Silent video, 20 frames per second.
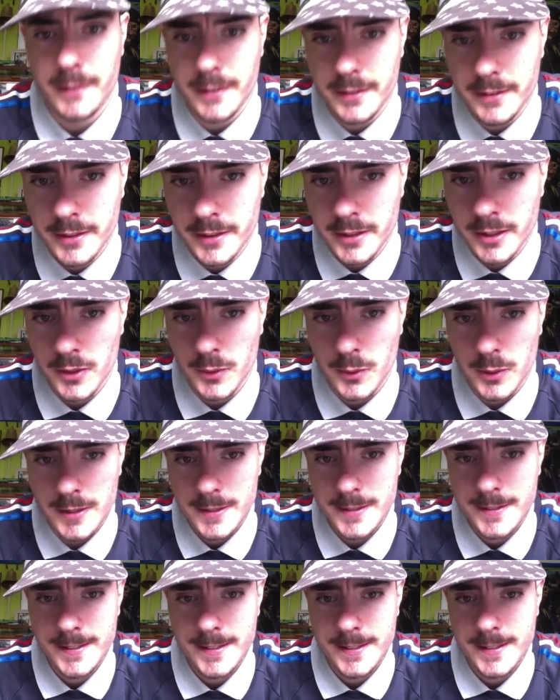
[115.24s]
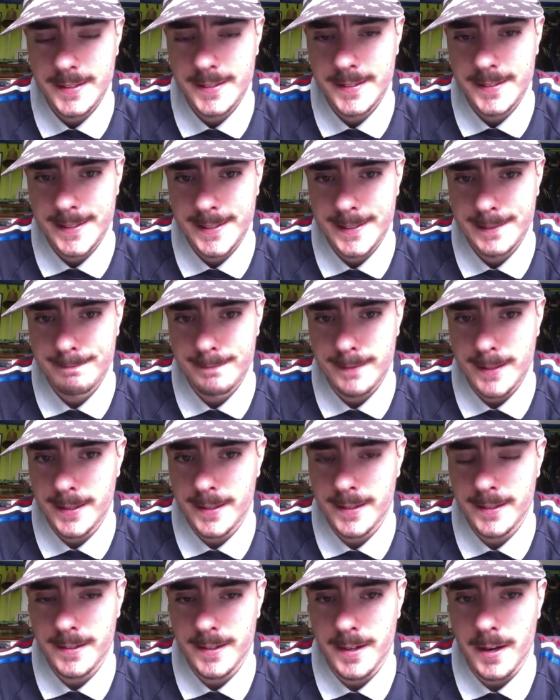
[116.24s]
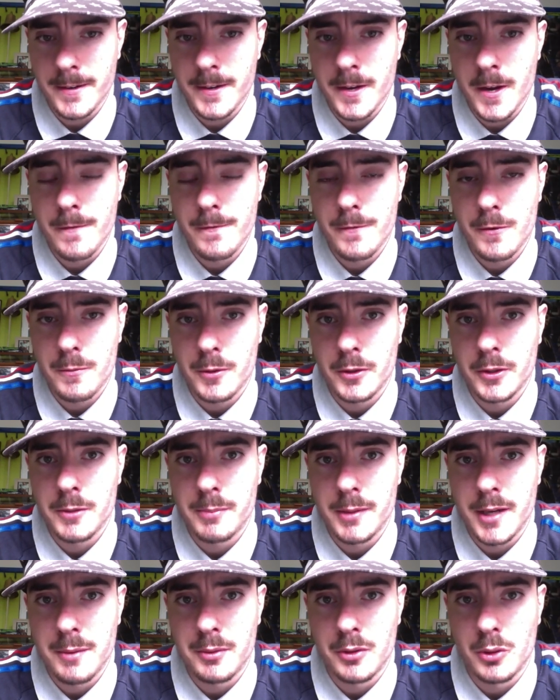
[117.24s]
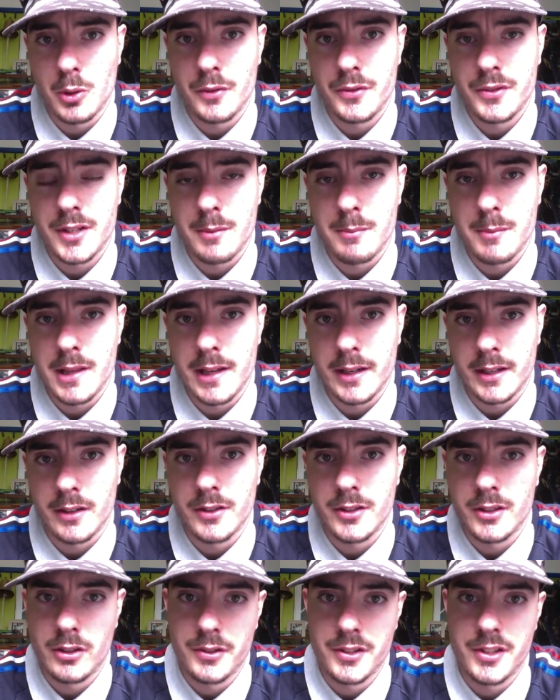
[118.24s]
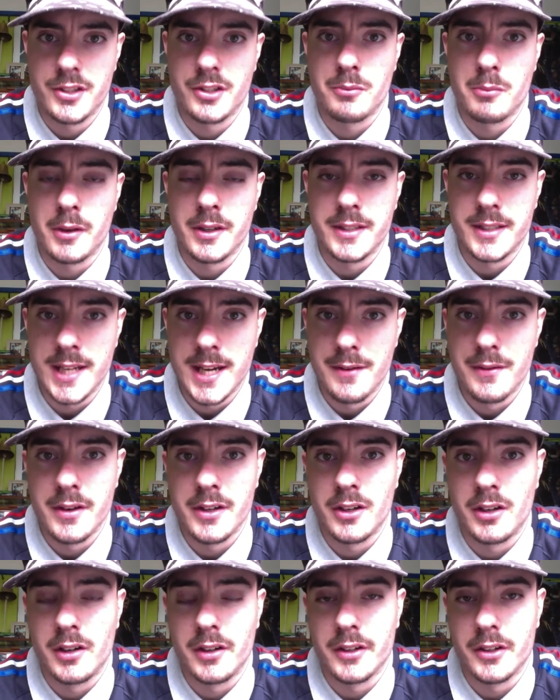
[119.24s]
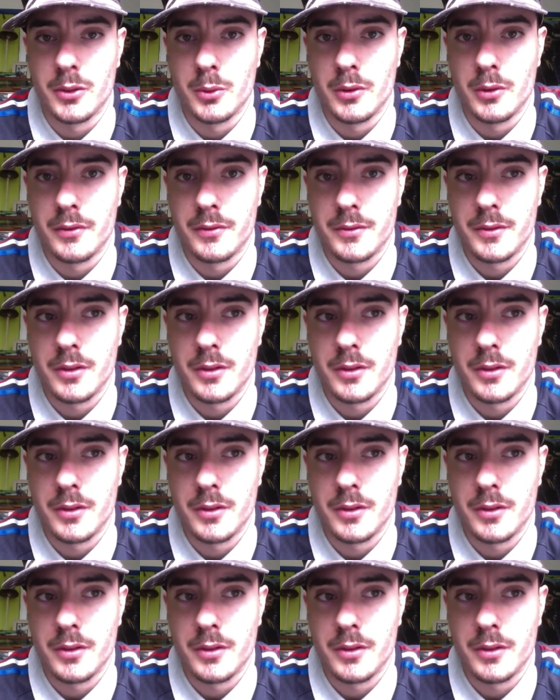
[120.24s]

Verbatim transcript: you know, like I know for other people who have sent me their condolences on my DeviantArt, who have